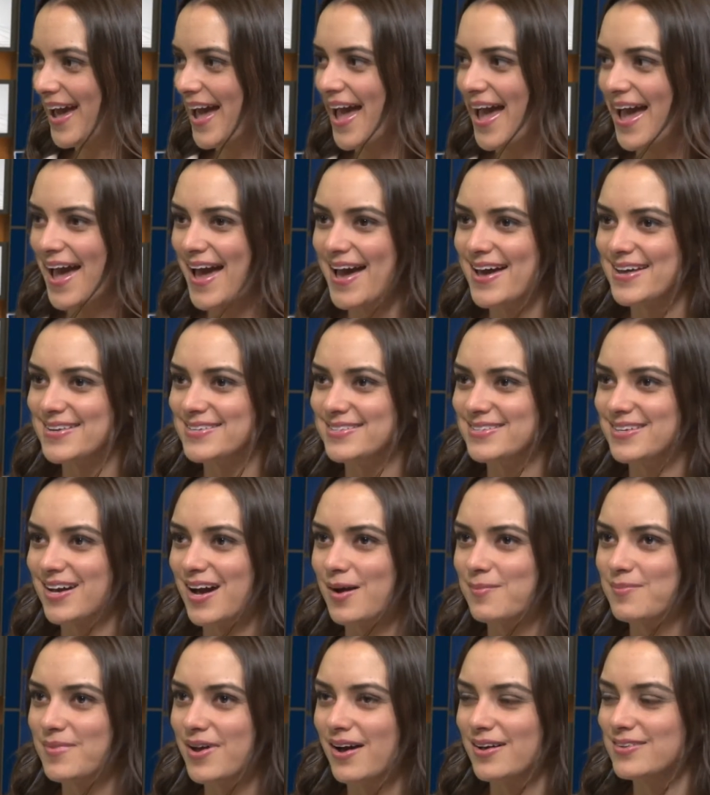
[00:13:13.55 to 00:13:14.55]
And
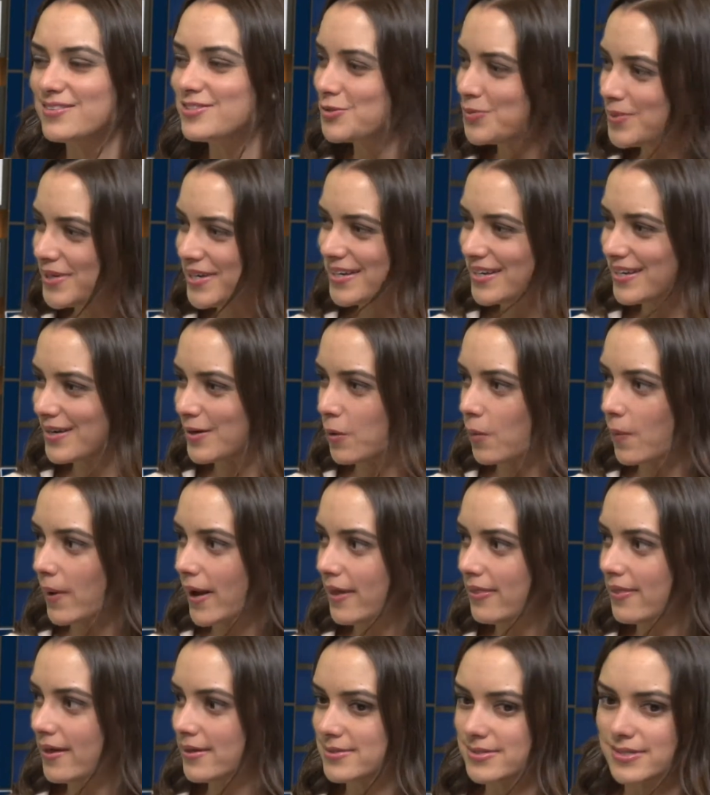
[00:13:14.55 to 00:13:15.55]
I'm not doing it in a way
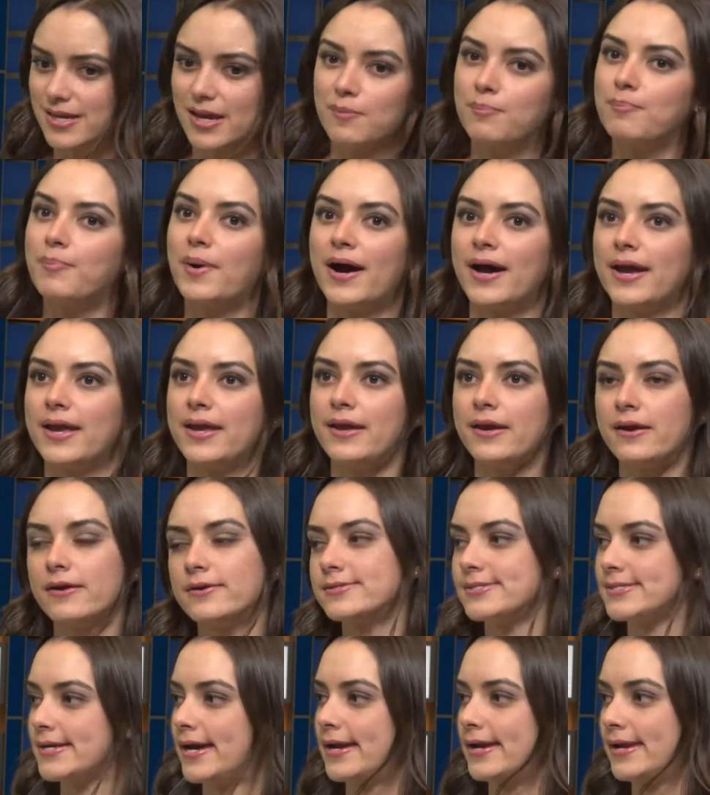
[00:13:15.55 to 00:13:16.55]
that's like, buy here,
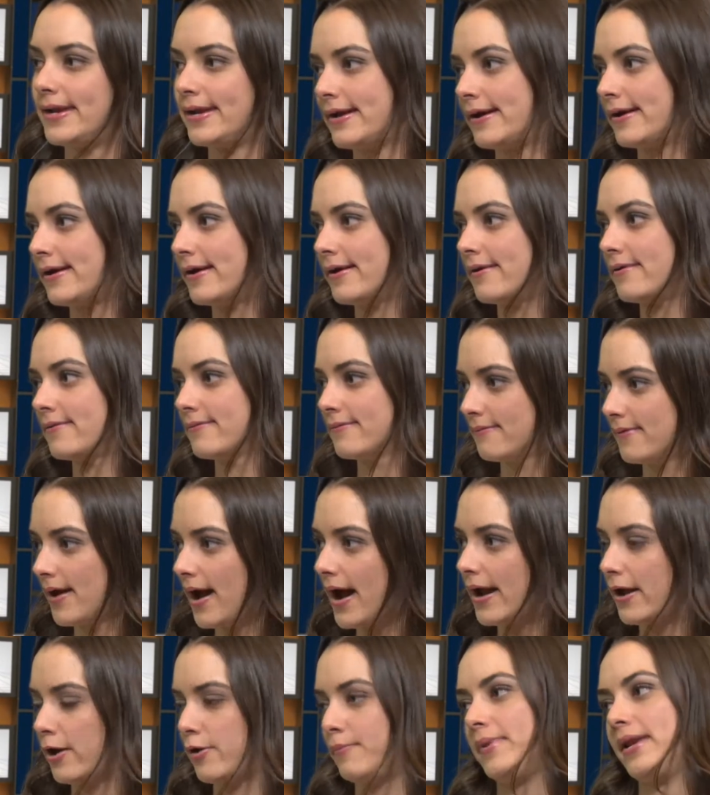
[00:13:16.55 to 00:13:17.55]
sign here,
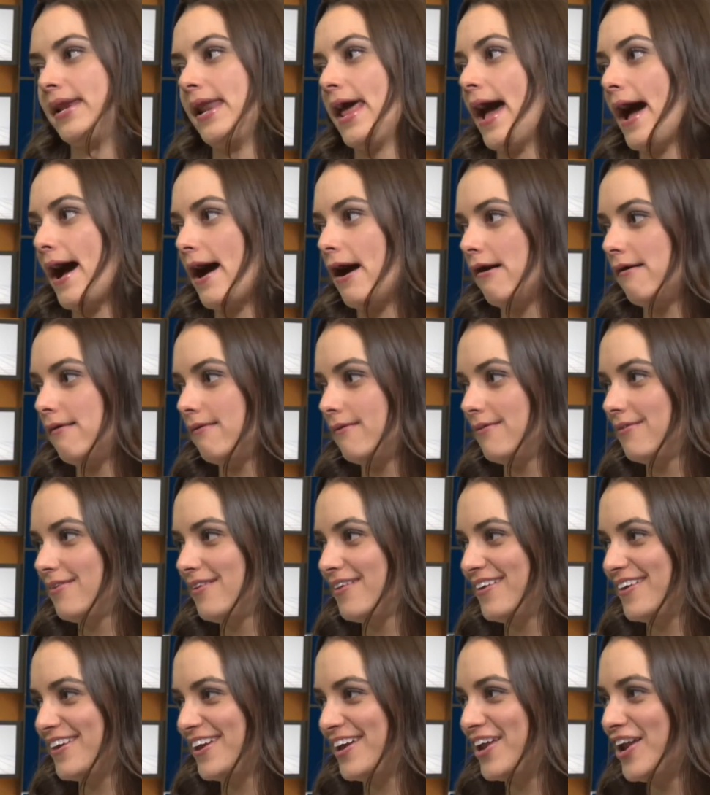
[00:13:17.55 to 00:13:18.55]
hire me now.
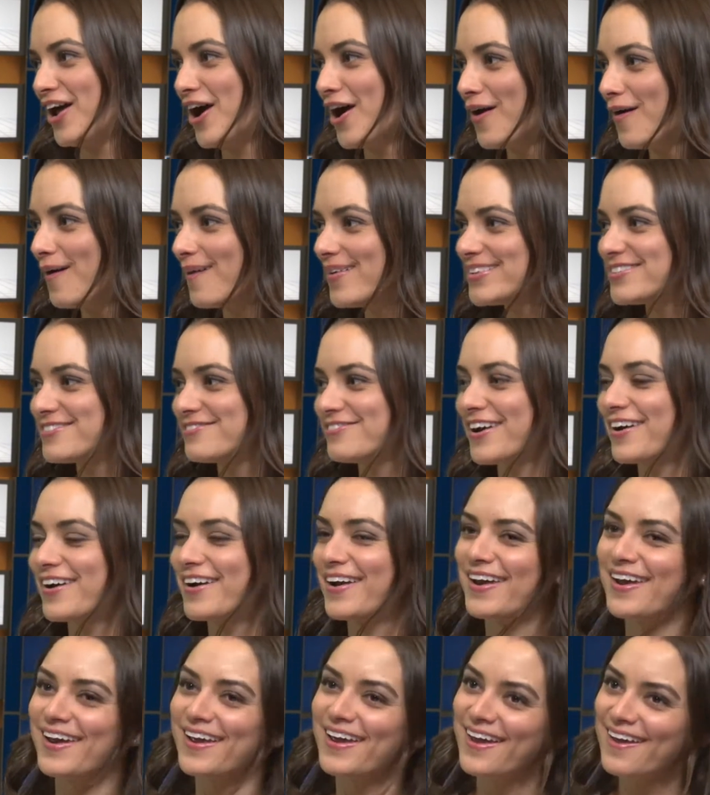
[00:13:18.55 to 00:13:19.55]
Mm-hmm. You know, it's
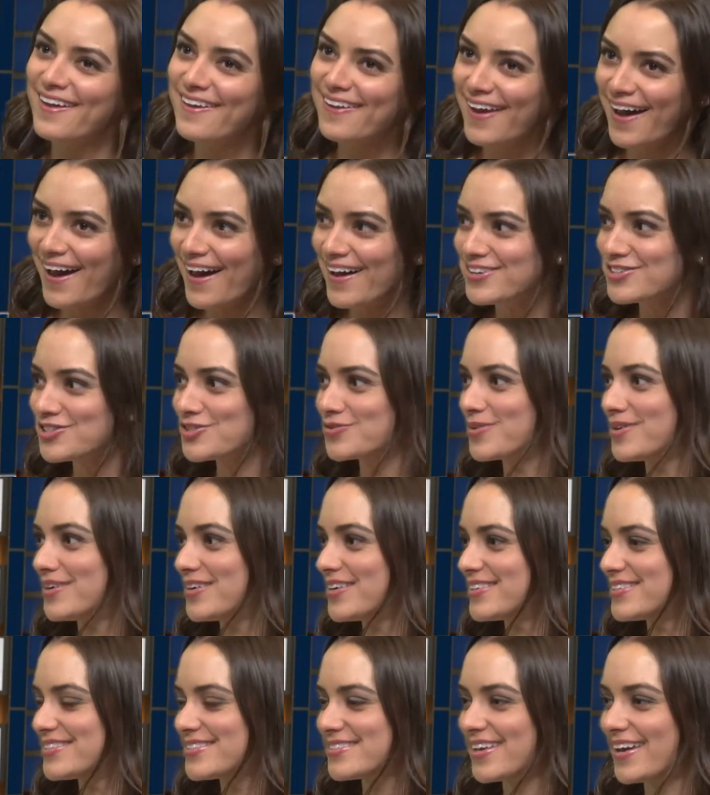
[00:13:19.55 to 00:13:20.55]
very casual.
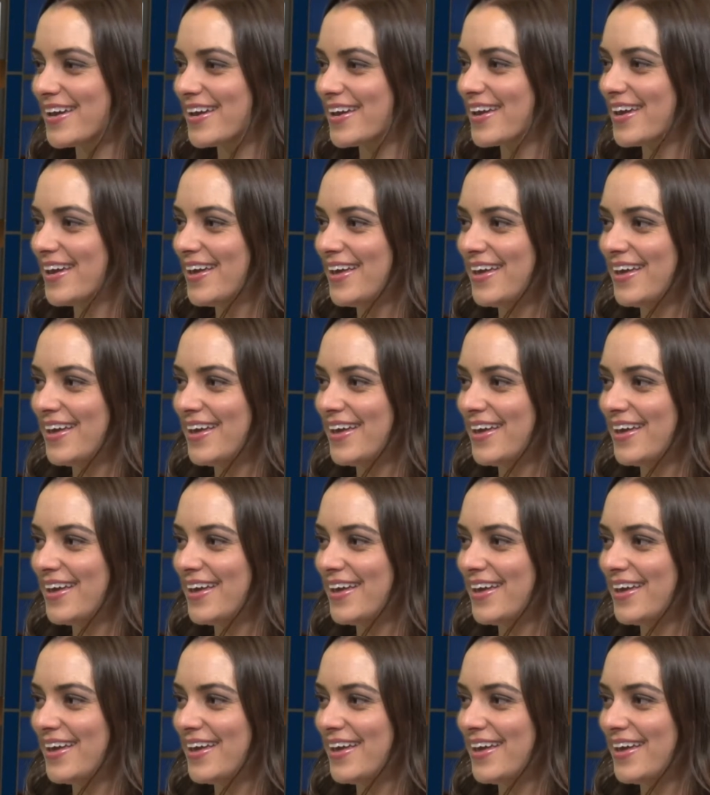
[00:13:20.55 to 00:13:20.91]
It's like,